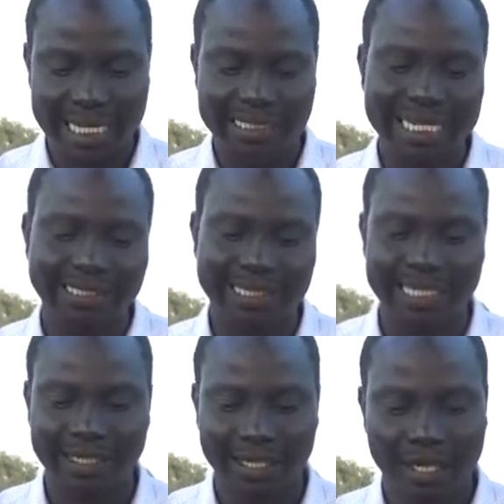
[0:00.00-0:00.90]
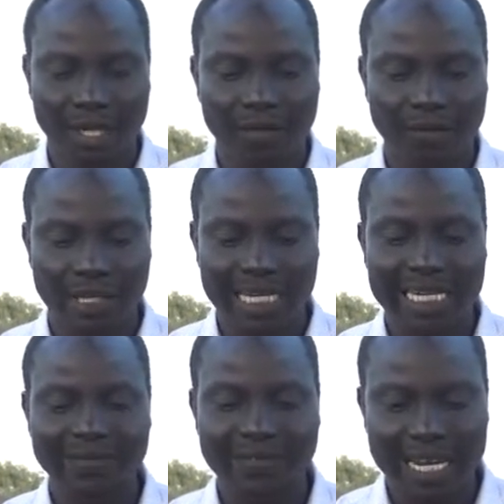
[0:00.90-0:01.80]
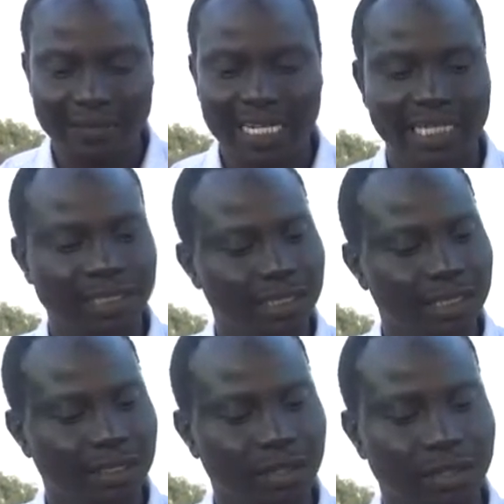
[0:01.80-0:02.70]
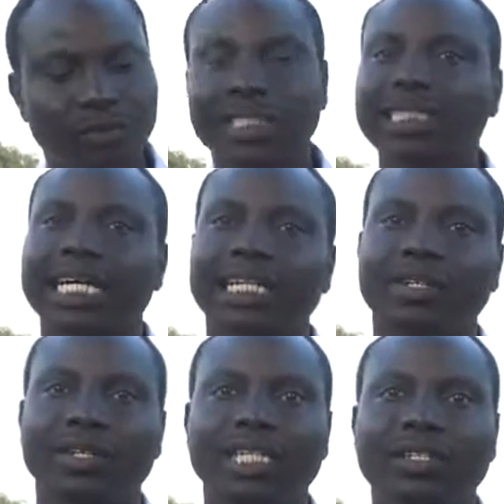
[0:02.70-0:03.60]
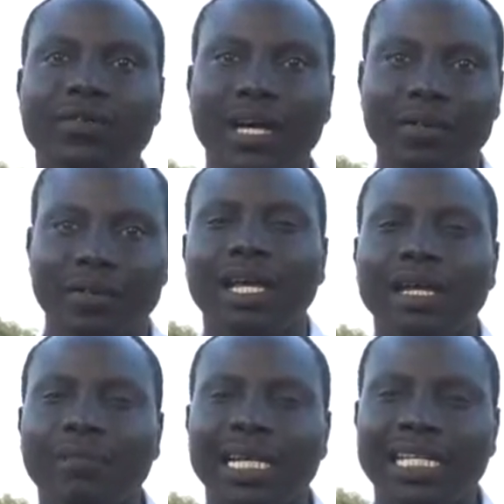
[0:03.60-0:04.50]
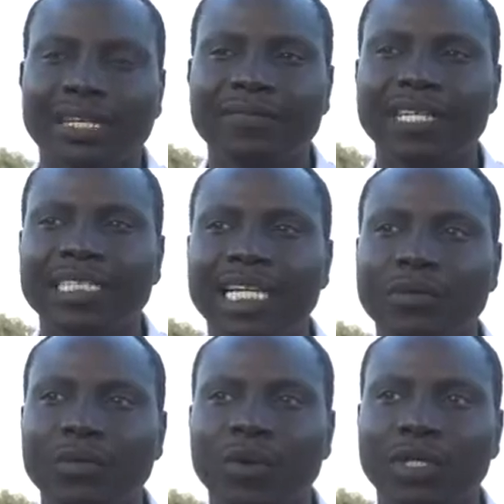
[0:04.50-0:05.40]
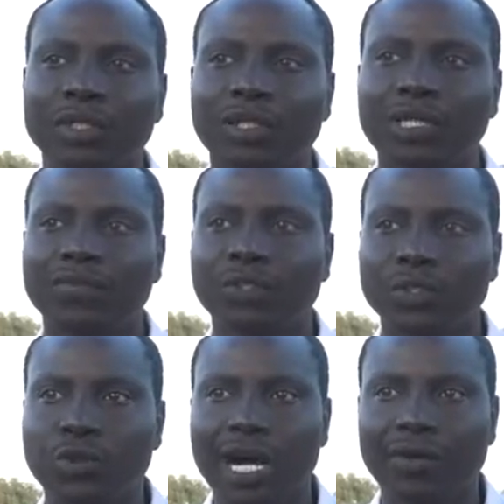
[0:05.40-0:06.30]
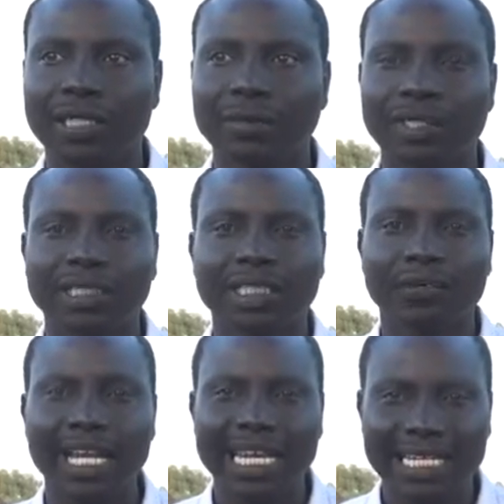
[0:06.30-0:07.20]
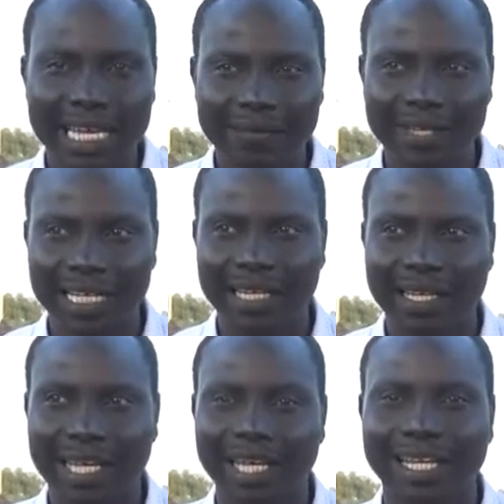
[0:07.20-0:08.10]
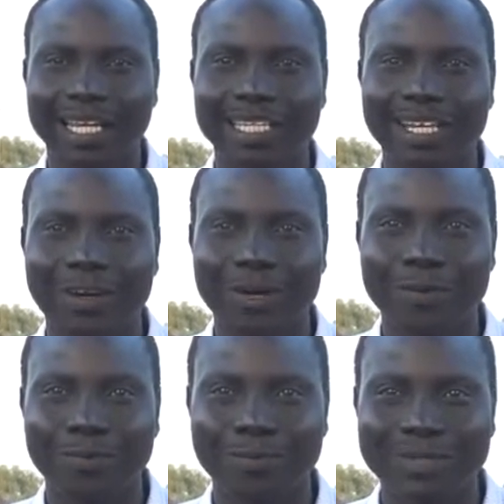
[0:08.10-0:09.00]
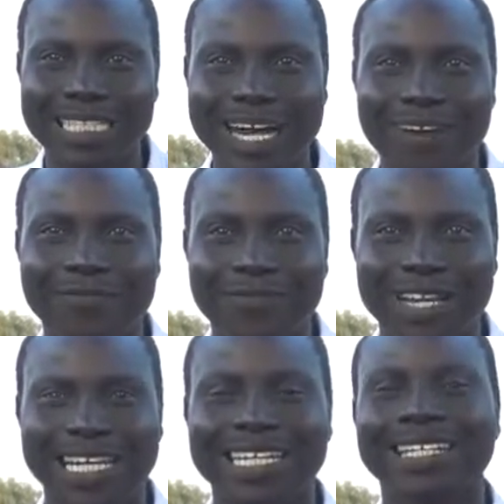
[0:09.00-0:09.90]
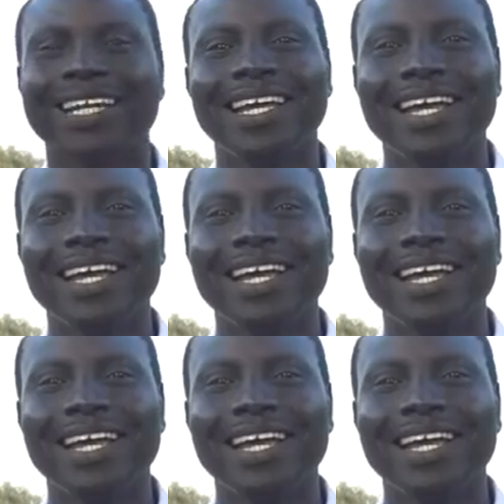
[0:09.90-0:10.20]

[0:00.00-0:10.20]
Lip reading: And as I said, for the last 5 days, because we started on the 12th, but that first day we worked only for 2 hours because it rained heavily and the whole town flooded,